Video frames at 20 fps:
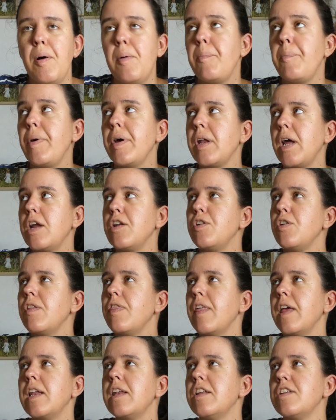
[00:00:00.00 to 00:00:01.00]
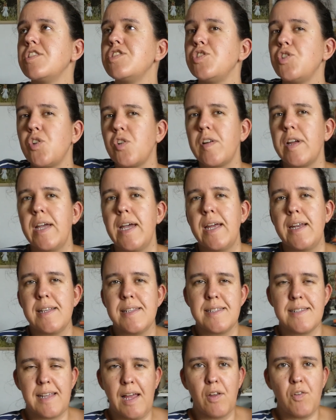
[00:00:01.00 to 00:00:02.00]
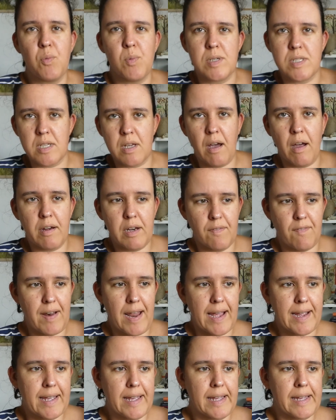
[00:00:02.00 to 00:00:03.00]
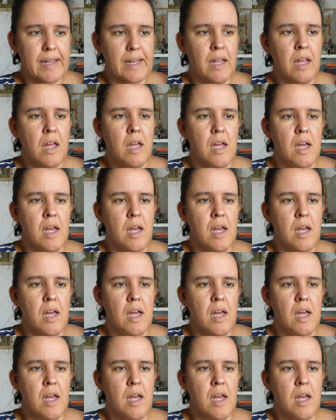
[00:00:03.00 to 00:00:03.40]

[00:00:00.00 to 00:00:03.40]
But I do think the story in itself was kind of lacking.